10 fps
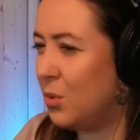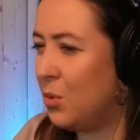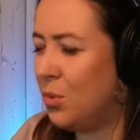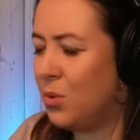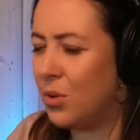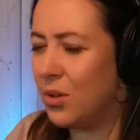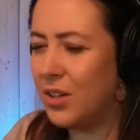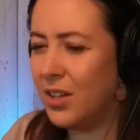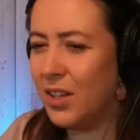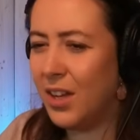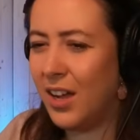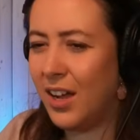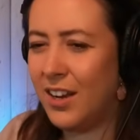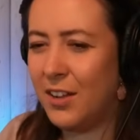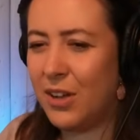Ooh,
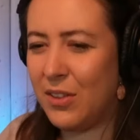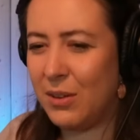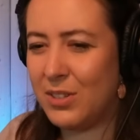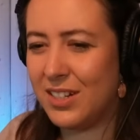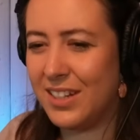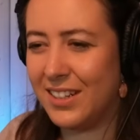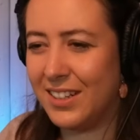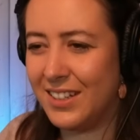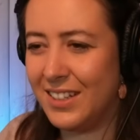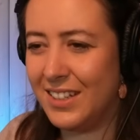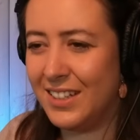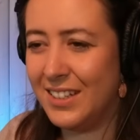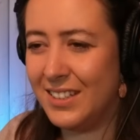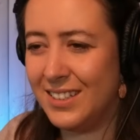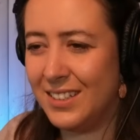I love how that was a linger
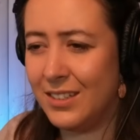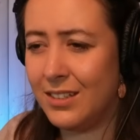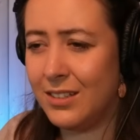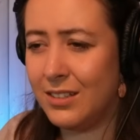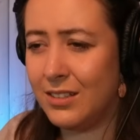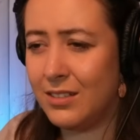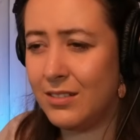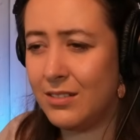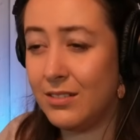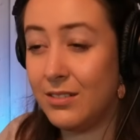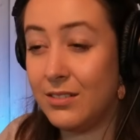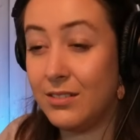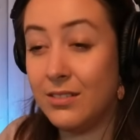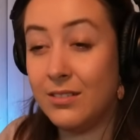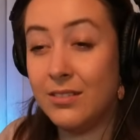
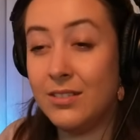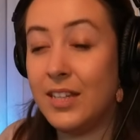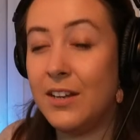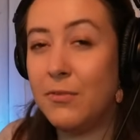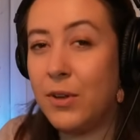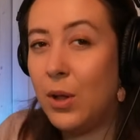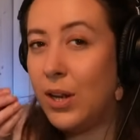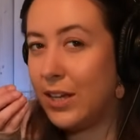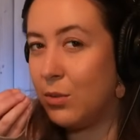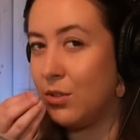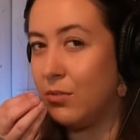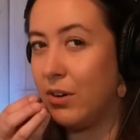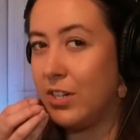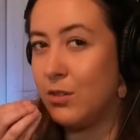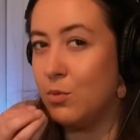in, and it felt like it was on a
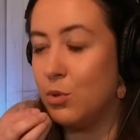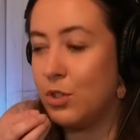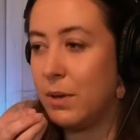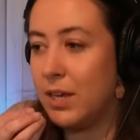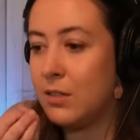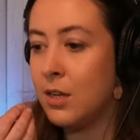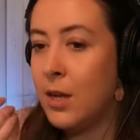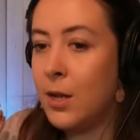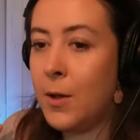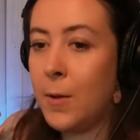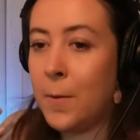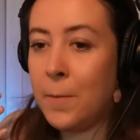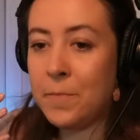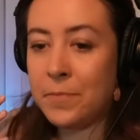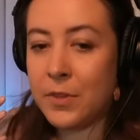very small space.
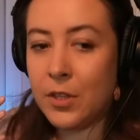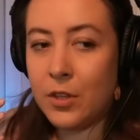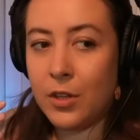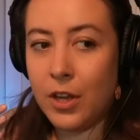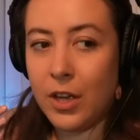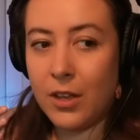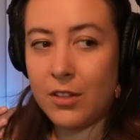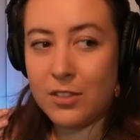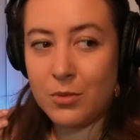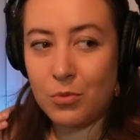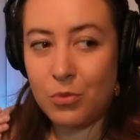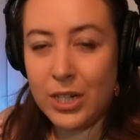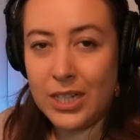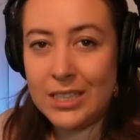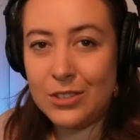You know, it's
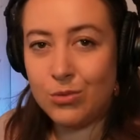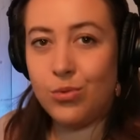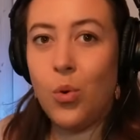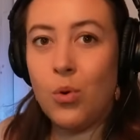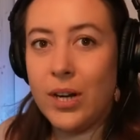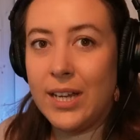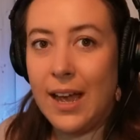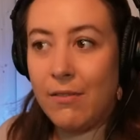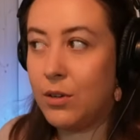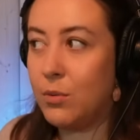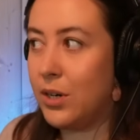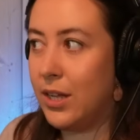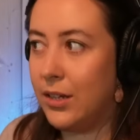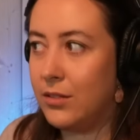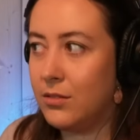really drawing everyone
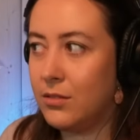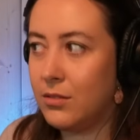in.